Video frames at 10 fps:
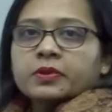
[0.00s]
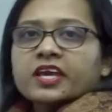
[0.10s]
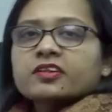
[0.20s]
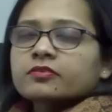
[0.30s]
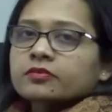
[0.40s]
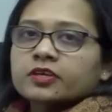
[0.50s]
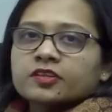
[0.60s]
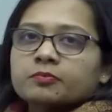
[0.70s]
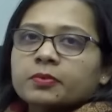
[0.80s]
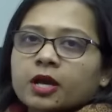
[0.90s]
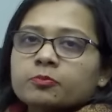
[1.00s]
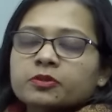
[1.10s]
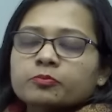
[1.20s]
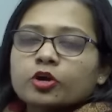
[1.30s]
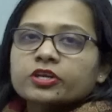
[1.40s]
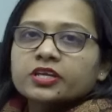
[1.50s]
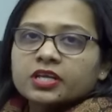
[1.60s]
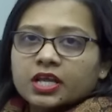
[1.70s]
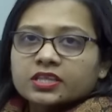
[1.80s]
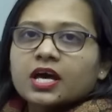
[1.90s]
Place is becomes
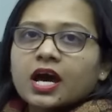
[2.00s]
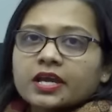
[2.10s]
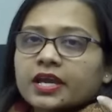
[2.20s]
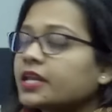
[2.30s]
important, Ladakh,